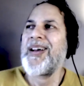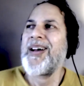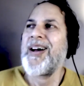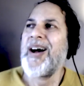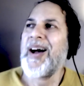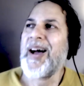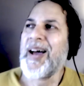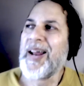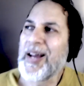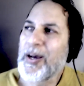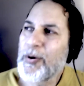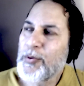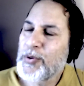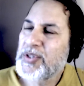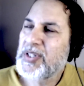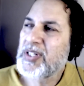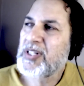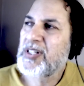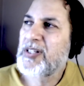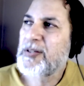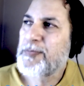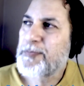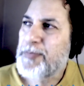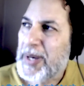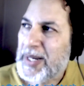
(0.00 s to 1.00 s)
And I was
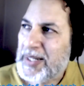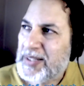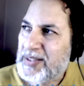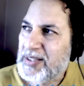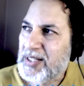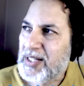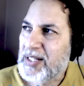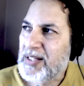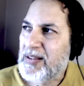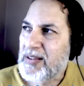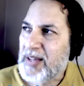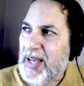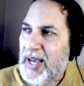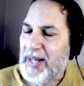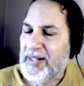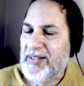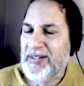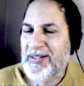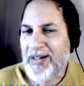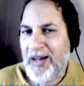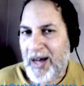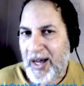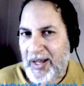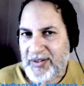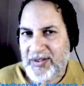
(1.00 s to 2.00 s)
expecting that
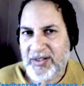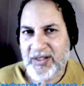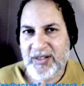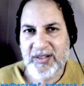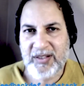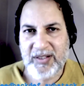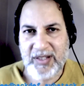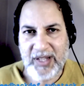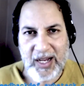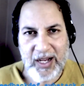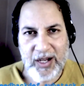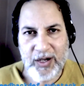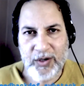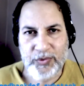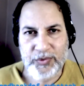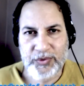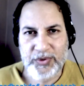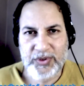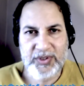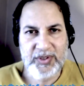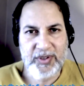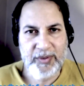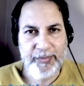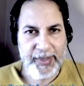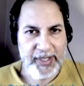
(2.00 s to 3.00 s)
not to sound
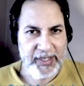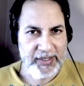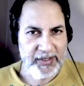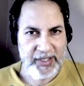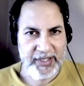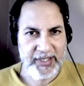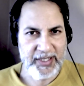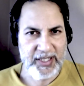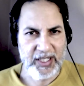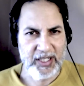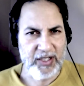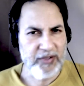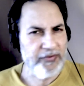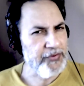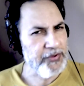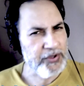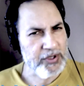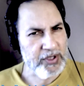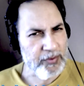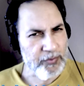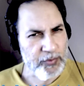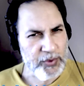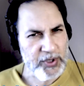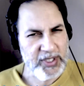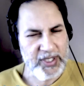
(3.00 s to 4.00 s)
to my liking for
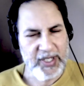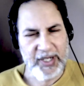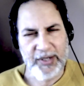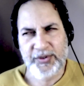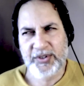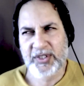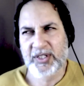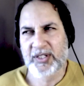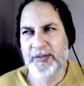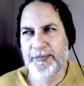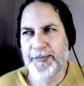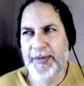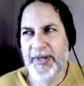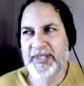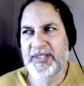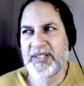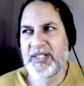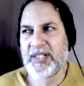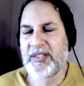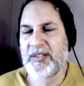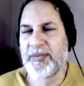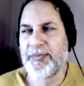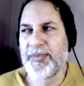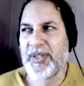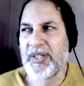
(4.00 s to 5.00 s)
some reason. I was expecting
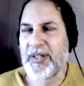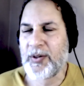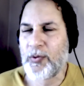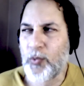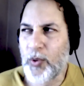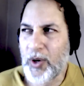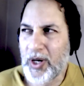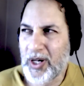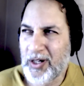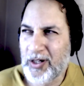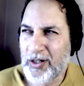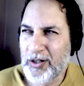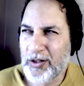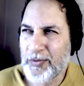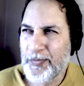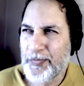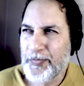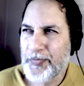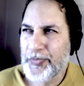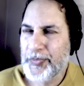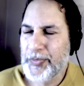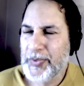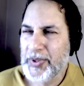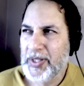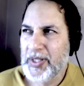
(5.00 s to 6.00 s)
it to be like, well,
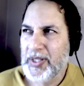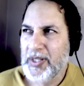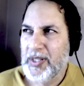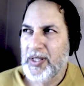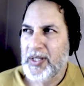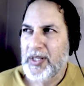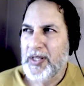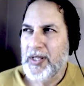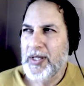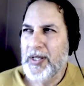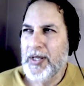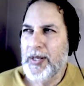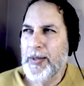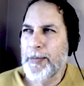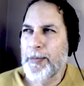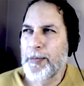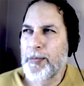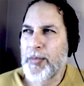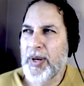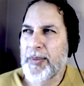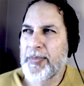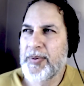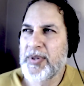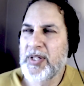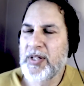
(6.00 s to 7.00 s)

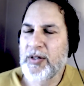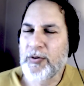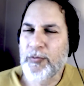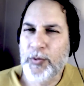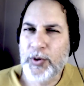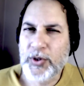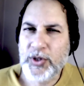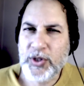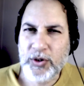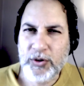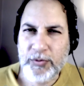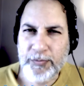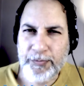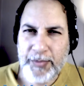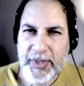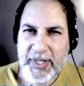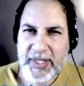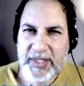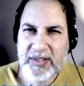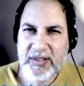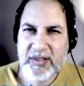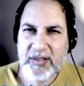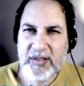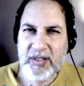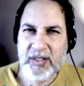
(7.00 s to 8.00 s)
maybe the original
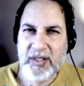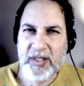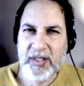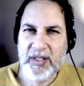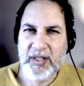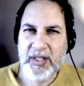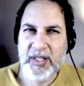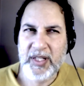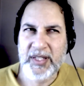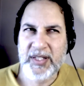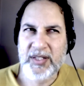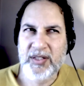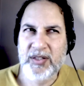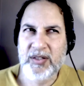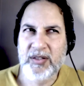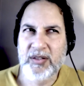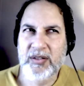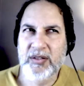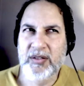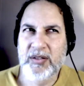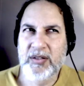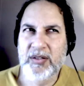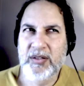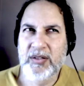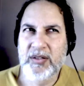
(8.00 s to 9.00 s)
mix is
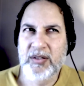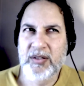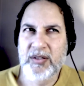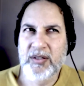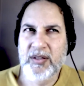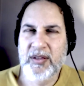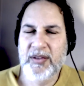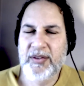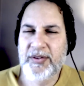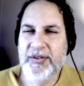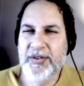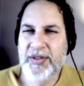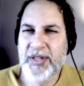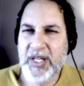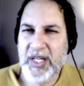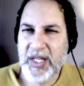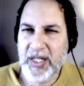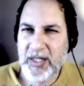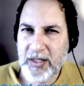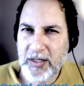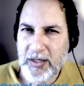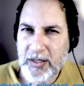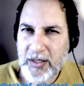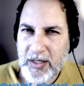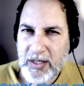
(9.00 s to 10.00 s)

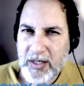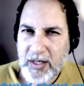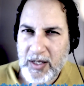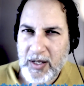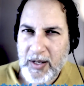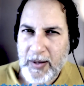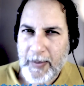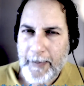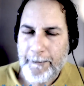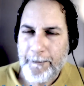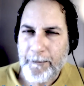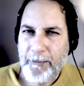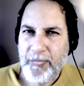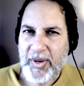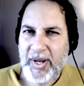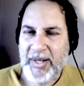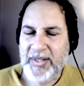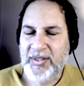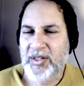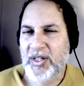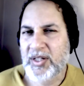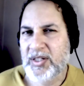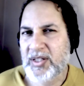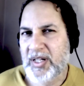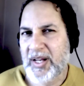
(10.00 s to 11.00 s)
thin and
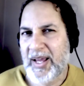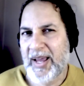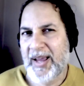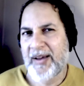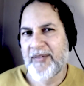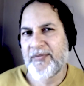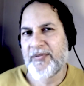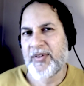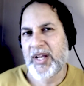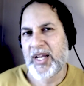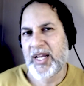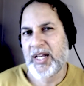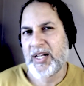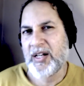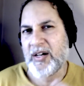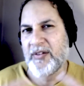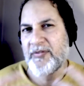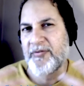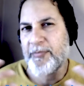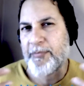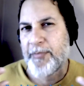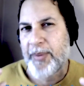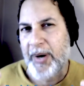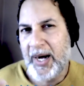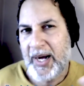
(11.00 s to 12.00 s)
doesn't have enough
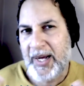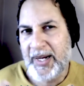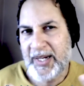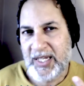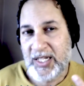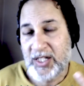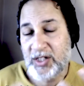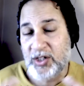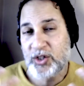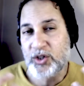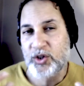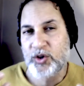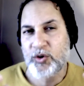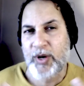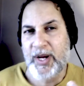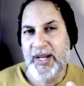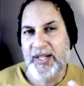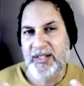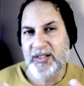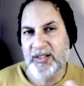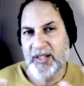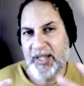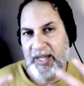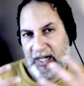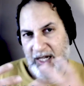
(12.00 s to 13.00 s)
body to
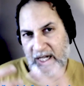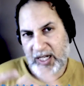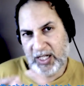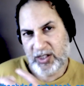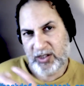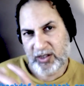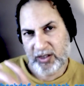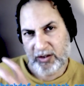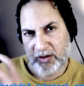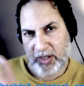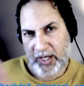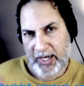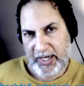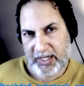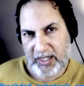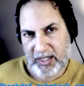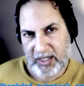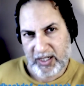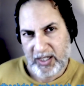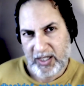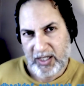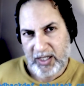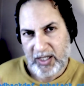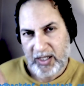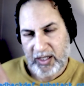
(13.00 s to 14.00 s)
translate into
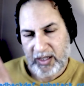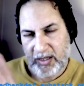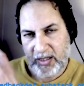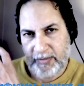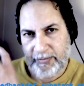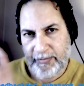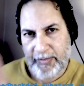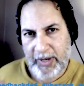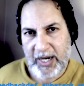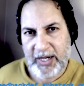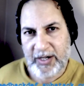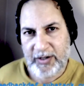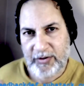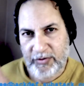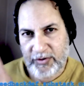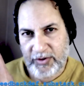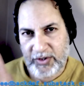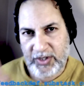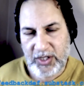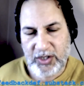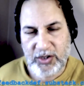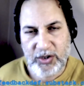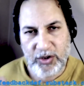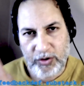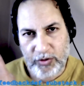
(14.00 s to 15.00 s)
like the modern
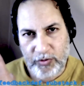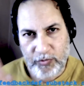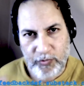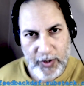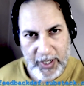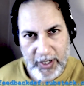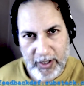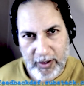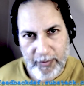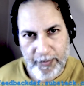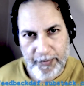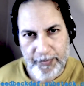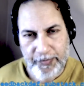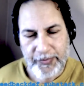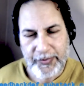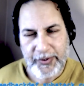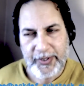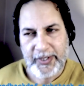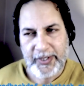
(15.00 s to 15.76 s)
digital realm.